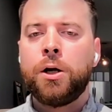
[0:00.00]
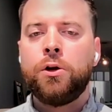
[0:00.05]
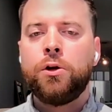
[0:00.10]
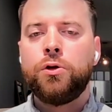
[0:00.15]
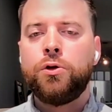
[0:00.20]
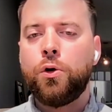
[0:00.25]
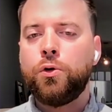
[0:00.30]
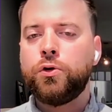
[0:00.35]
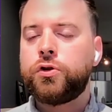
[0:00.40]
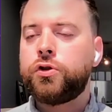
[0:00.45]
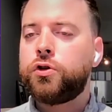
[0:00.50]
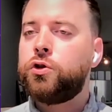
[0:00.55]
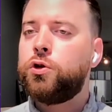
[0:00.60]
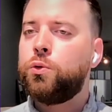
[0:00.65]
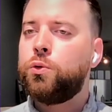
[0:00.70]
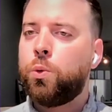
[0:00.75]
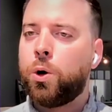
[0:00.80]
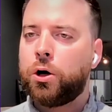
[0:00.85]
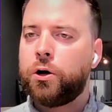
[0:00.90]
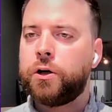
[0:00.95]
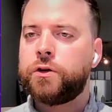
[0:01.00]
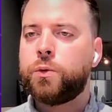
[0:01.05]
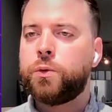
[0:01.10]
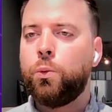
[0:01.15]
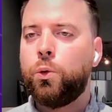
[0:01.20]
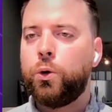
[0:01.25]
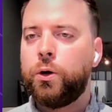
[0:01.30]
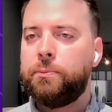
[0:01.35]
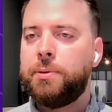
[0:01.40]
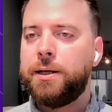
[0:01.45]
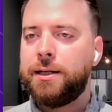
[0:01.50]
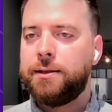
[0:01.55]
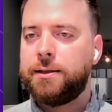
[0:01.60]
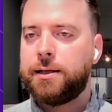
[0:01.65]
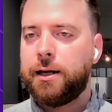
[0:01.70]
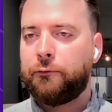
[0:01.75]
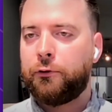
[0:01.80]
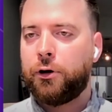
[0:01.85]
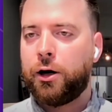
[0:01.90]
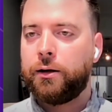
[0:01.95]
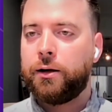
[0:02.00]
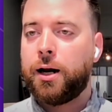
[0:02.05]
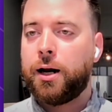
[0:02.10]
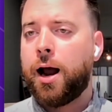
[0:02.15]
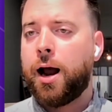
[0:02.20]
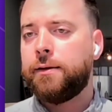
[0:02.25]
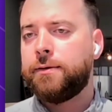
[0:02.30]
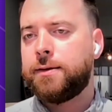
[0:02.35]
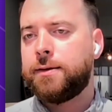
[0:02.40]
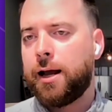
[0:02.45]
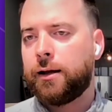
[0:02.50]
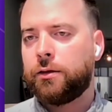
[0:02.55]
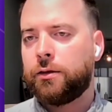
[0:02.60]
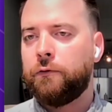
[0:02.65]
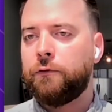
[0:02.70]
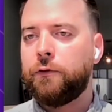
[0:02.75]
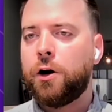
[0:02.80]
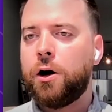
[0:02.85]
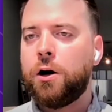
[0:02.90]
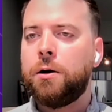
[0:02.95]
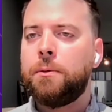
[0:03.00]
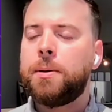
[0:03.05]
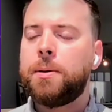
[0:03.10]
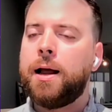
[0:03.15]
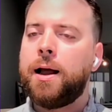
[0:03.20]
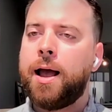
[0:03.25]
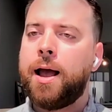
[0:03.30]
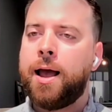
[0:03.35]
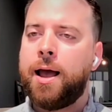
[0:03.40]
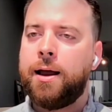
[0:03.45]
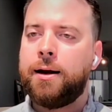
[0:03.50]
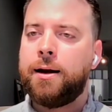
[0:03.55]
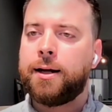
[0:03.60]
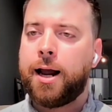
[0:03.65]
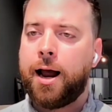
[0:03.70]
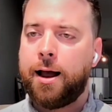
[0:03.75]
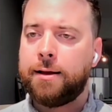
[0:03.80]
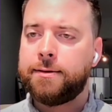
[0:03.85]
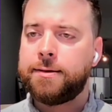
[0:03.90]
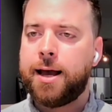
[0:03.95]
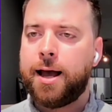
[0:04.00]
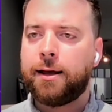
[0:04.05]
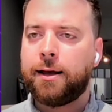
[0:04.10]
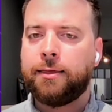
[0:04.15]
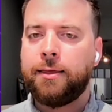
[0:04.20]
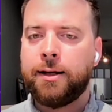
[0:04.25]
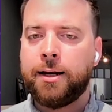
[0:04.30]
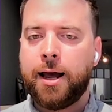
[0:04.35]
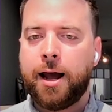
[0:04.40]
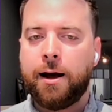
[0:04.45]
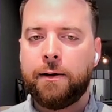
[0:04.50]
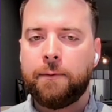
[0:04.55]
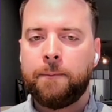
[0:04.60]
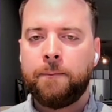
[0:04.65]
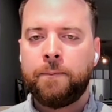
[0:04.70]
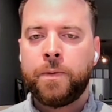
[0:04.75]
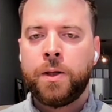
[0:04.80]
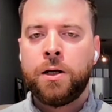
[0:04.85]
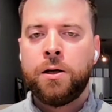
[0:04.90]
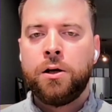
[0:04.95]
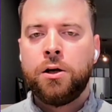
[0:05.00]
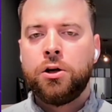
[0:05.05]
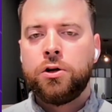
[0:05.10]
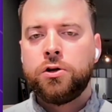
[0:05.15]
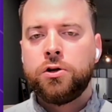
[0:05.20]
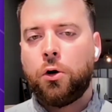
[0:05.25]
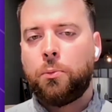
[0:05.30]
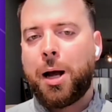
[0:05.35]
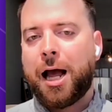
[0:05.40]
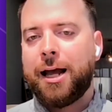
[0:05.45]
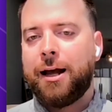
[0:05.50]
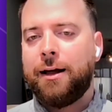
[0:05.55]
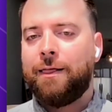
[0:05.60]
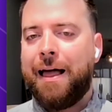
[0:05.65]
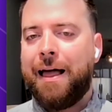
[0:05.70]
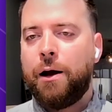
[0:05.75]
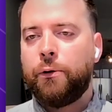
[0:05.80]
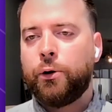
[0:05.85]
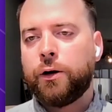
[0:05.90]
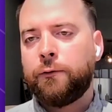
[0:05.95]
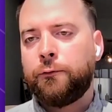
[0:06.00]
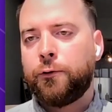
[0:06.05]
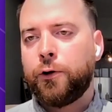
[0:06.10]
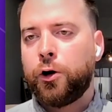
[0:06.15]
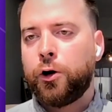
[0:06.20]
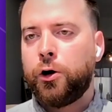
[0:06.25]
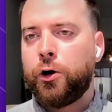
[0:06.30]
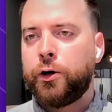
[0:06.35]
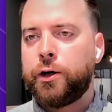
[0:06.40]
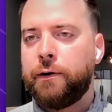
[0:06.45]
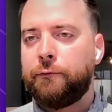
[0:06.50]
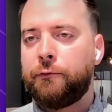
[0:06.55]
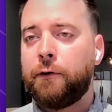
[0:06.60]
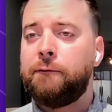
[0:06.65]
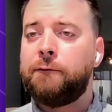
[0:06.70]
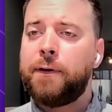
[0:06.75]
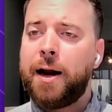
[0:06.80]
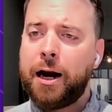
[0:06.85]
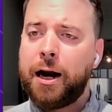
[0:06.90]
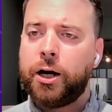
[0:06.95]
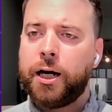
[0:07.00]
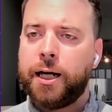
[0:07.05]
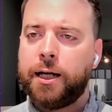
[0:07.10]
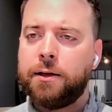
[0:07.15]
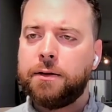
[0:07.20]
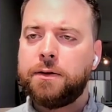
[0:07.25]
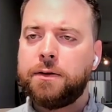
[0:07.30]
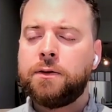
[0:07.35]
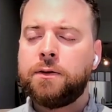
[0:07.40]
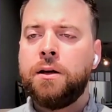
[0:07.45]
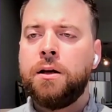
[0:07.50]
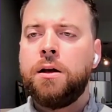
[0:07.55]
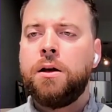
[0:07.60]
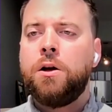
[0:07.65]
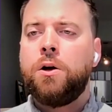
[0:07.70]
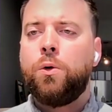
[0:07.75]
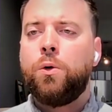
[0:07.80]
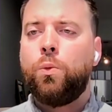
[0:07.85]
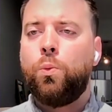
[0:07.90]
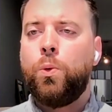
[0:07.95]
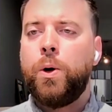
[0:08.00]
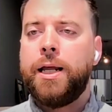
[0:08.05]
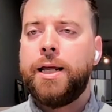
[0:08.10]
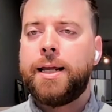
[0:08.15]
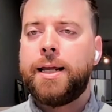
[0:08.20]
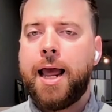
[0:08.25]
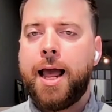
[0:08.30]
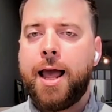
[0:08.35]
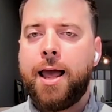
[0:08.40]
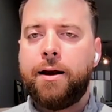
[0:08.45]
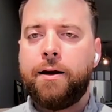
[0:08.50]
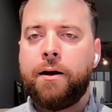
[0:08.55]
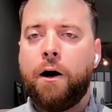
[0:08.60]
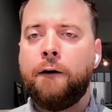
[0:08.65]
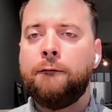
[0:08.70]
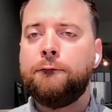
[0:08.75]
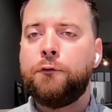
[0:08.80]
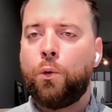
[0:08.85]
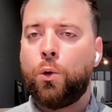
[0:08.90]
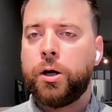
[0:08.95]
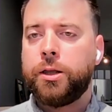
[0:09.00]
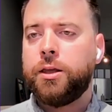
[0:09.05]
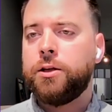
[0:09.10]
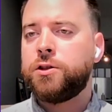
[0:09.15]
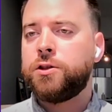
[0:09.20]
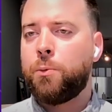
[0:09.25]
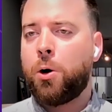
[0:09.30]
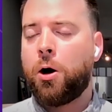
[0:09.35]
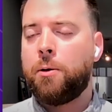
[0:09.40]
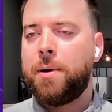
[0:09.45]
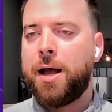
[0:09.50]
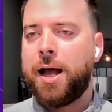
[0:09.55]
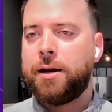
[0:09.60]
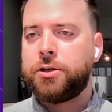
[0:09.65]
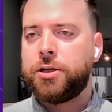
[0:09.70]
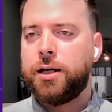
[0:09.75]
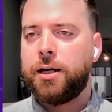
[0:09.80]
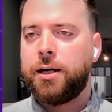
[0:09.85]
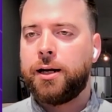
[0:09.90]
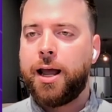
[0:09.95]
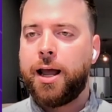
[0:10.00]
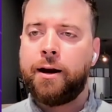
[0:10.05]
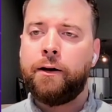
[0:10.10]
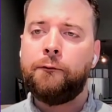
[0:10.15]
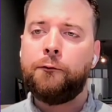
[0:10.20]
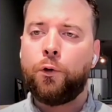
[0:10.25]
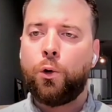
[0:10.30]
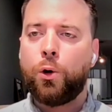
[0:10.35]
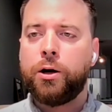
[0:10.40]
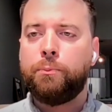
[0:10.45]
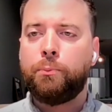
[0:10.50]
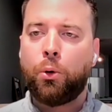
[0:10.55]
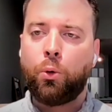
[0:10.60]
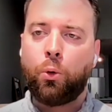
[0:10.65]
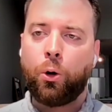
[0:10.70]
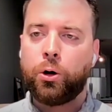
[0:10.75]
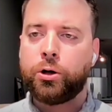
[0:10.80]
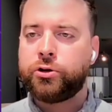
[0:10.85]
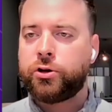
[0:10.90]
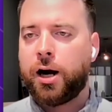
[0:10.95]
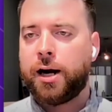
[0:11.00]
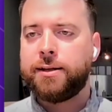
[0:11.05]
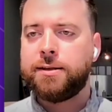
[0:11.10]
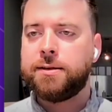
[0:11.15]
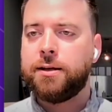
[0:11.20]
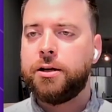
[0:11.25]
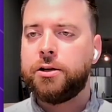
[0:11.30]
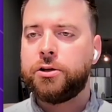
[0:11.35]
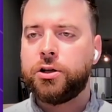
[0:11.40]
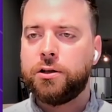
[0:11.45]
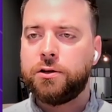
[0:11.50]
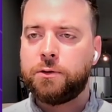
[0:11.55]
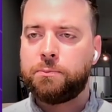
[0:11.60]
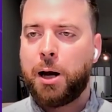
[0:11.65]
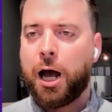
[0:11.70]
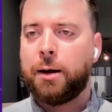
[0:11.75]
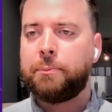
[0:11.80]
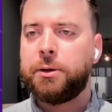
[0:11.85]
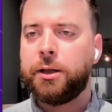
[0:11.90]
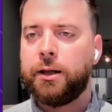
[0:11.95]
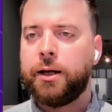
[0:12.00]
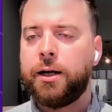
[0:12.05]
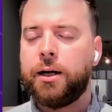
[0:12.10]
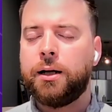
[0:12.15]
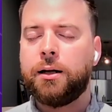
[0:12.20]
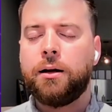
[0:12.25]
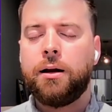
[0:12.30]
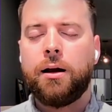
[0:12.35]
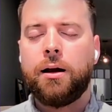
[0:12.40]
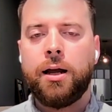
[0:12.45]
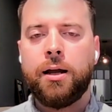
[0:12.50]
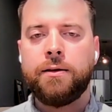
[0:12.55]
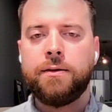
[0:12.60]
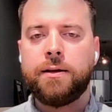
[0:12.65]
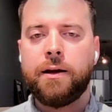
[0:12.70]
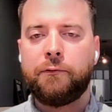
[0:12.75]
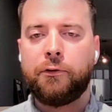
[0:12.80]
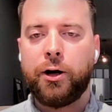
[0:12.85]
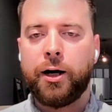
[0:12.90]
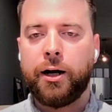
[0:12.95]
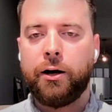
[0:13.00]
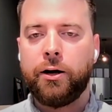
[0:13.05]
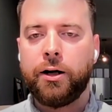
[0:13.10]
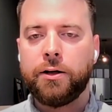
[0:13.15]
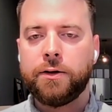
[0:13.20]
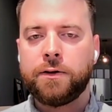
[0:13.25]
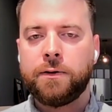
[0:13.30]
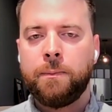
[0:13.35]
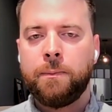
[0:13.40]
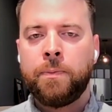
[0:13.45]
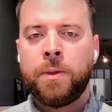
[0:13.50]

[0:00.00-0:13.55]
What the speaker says: those two words would be different, contact the verb and contact the noun. So by allowing for different variants, we can avoid the smart matching and avoid poor translations populating in different areas.